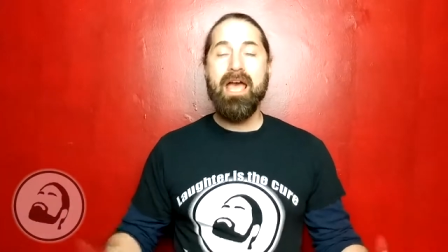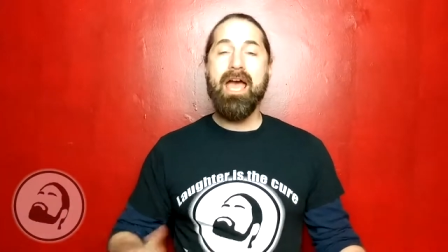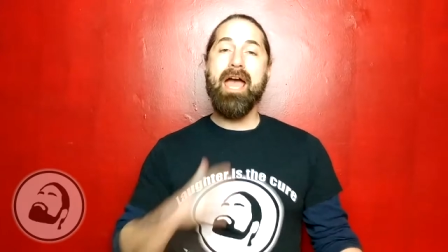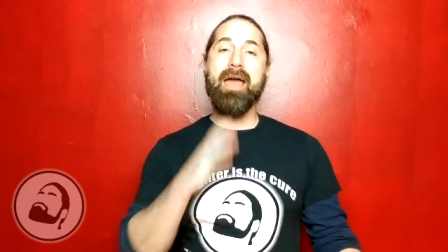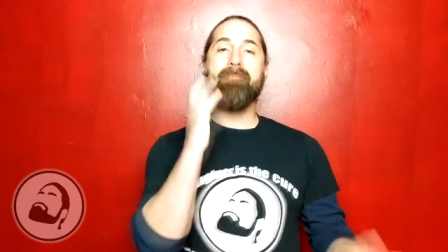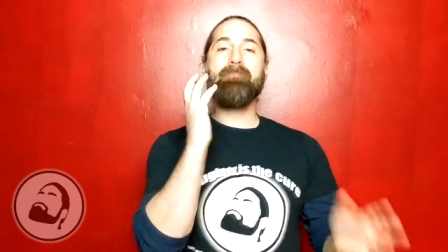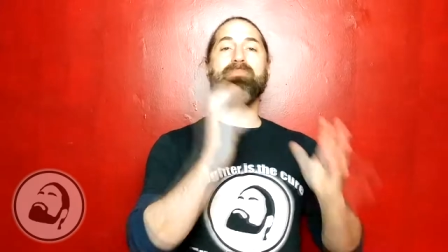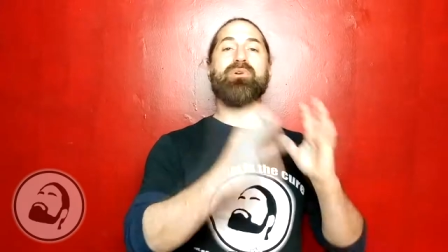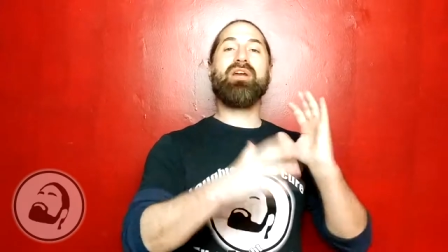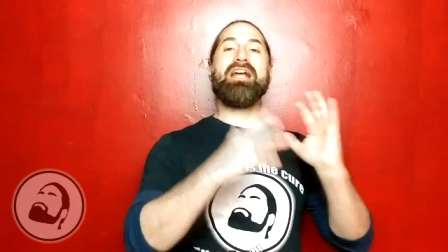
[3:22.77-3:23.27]

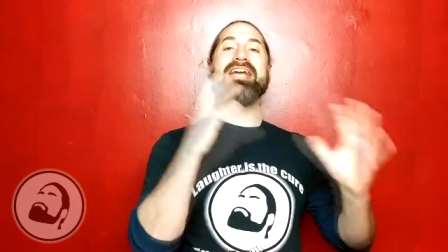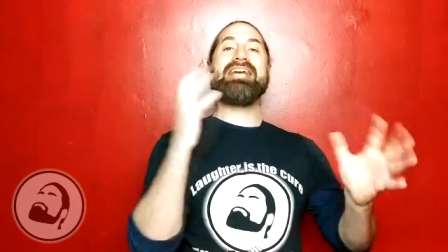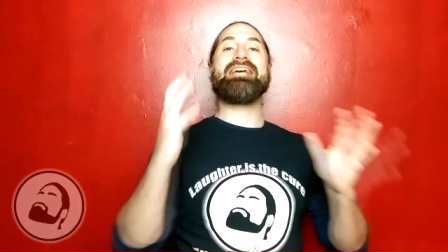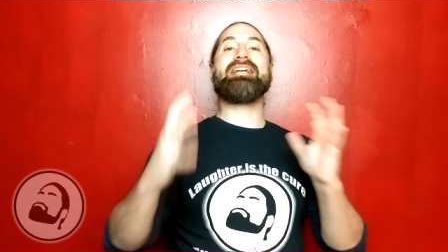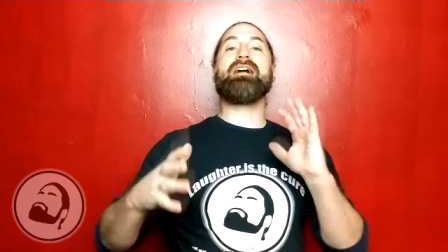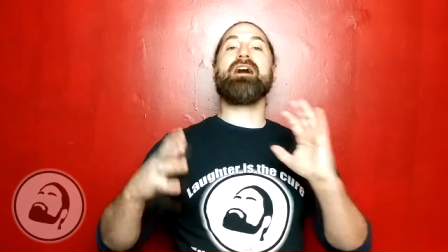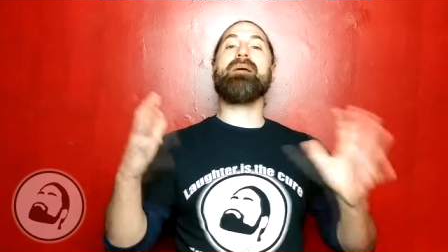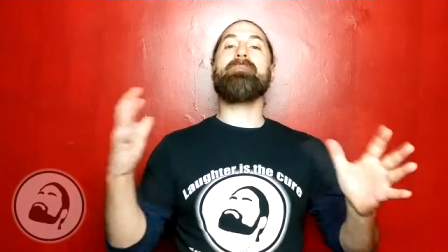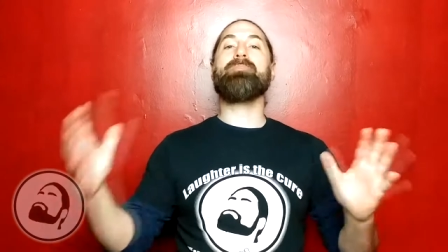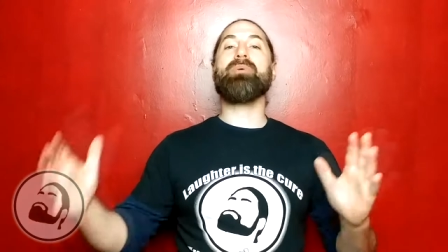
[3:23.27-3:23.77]
and break
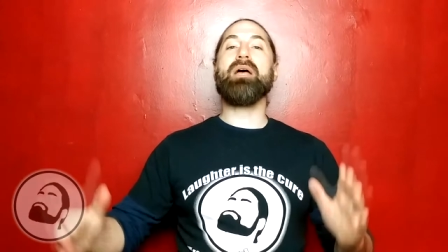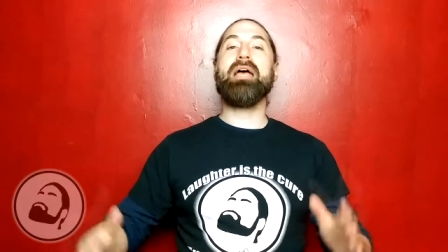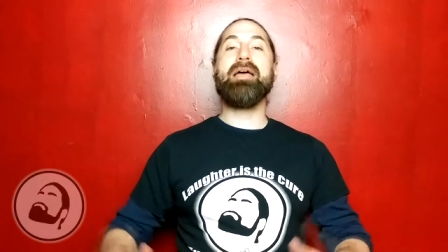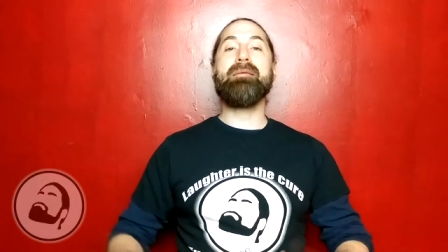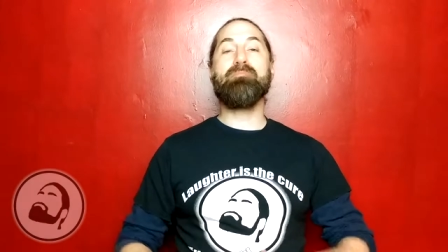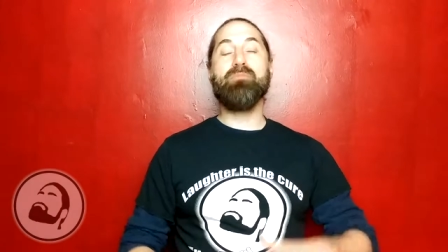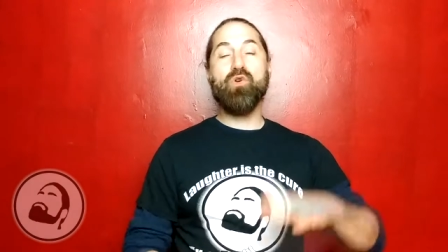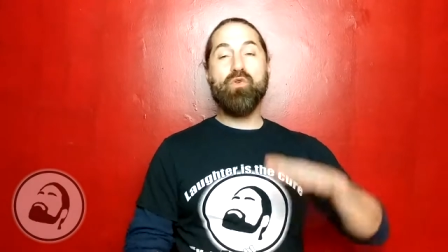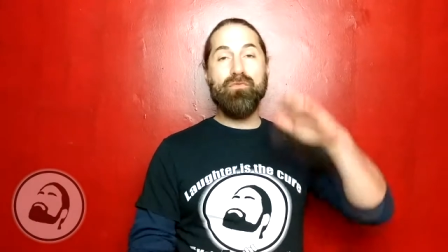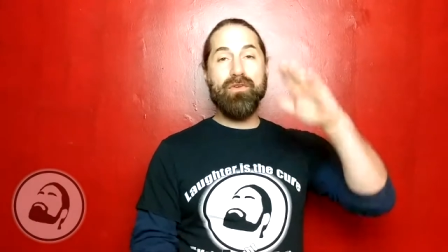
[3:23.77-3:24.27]
it up
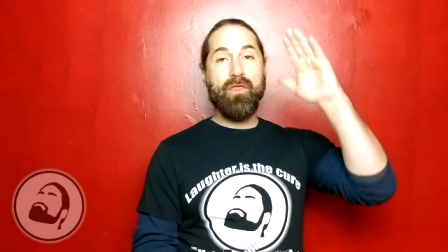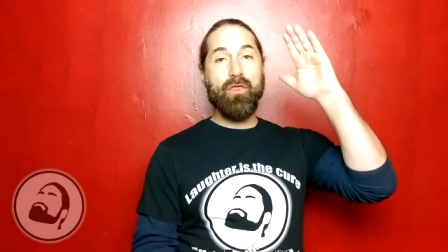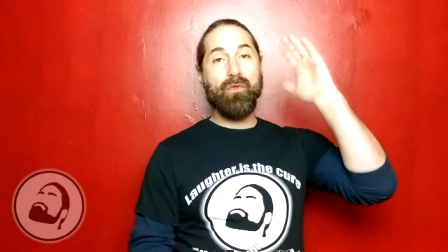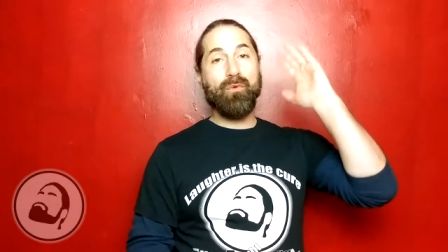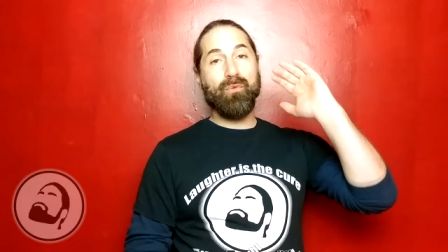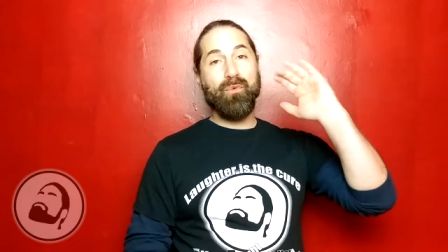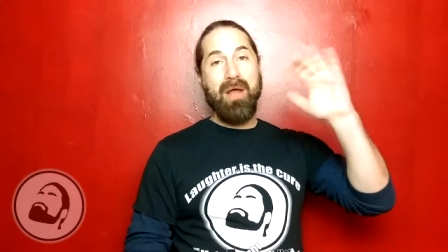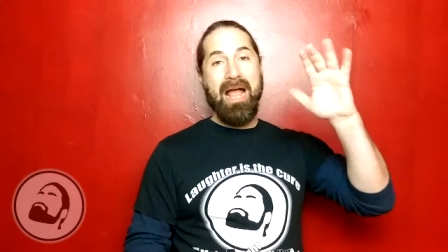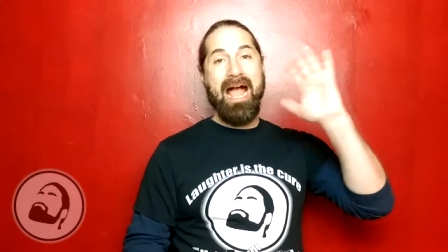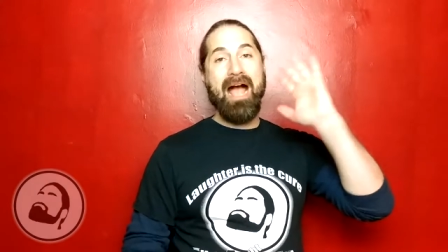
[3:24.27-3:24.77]
and move it
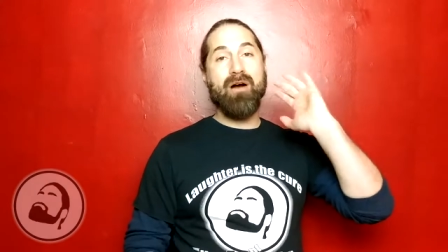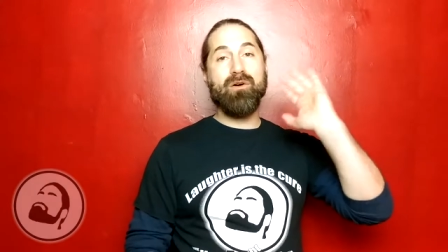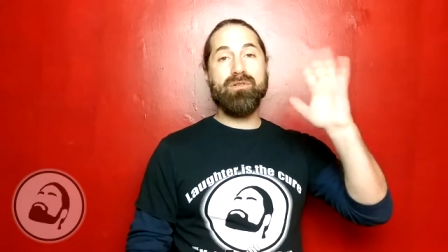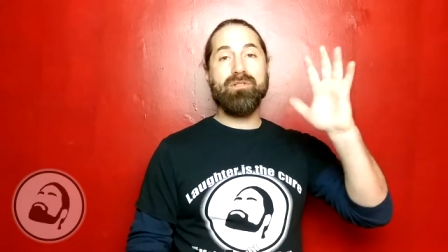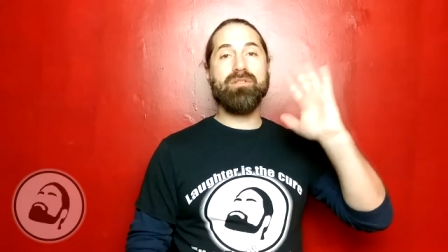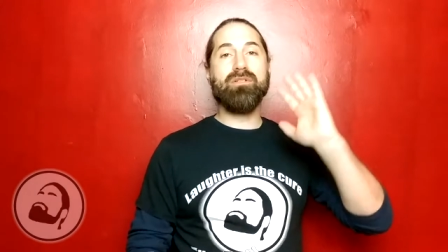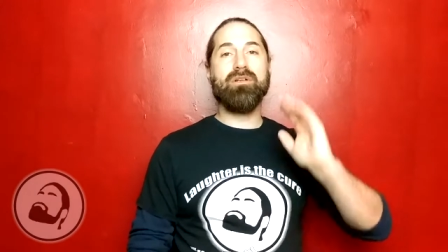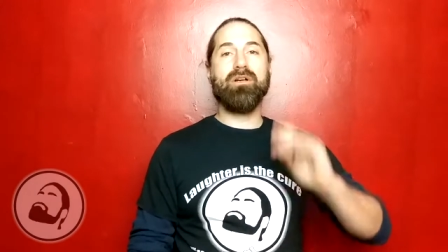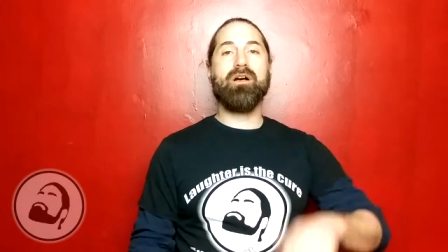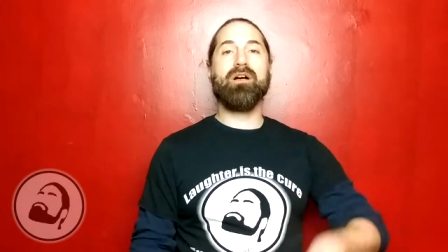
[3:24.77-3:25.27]

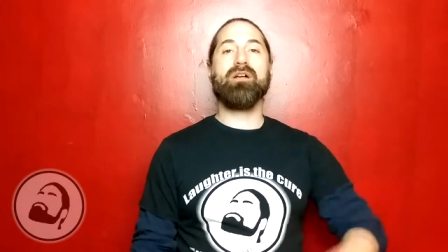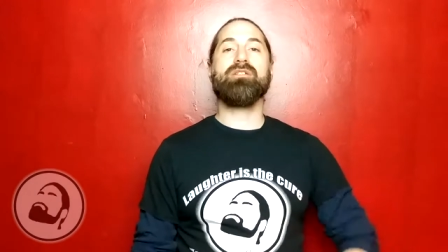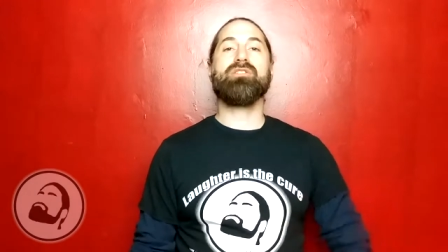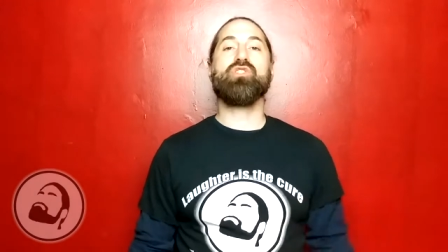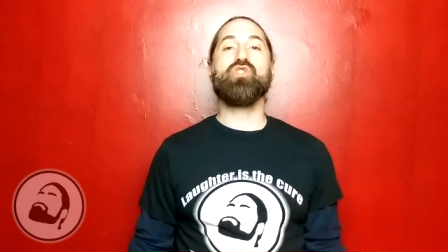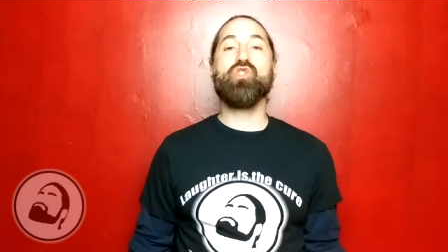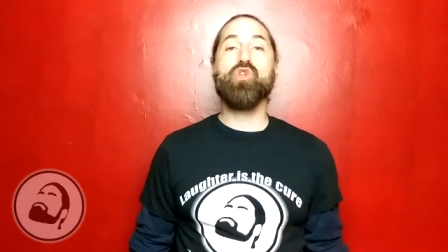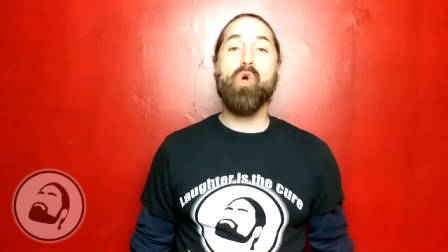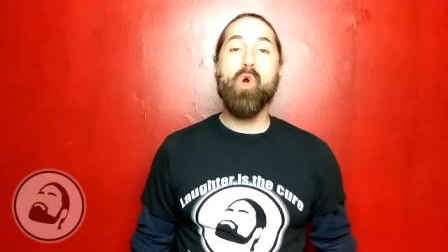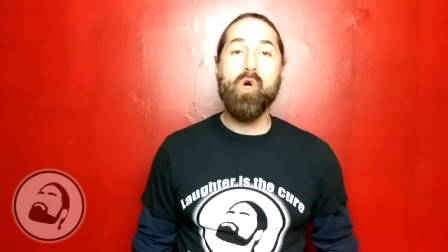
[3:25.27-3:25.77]
throughout a
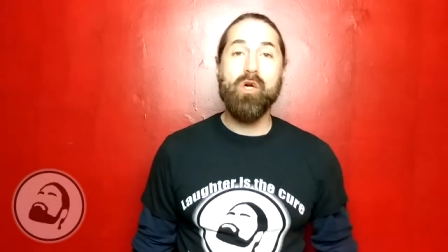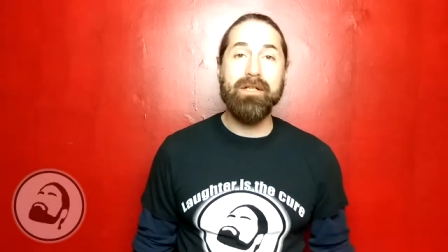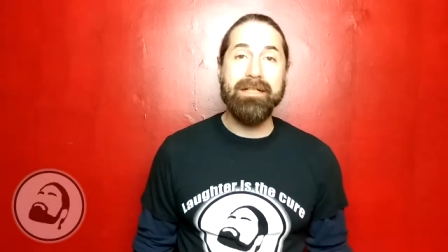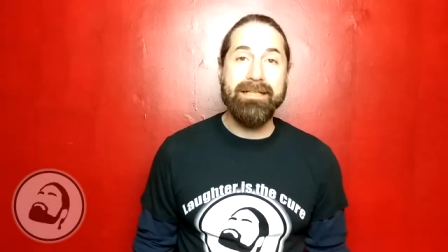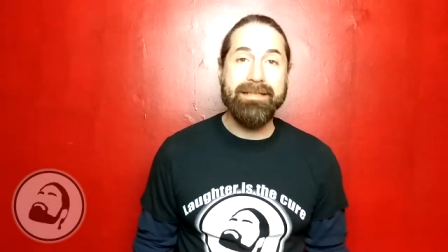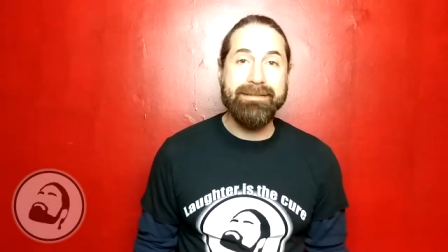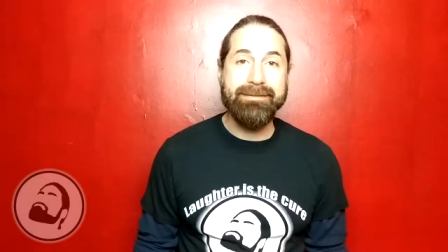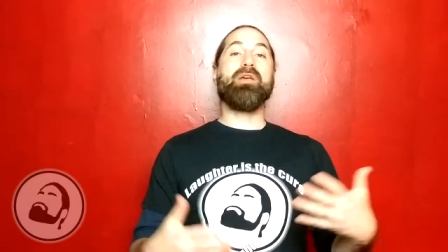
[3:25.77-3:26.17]
story.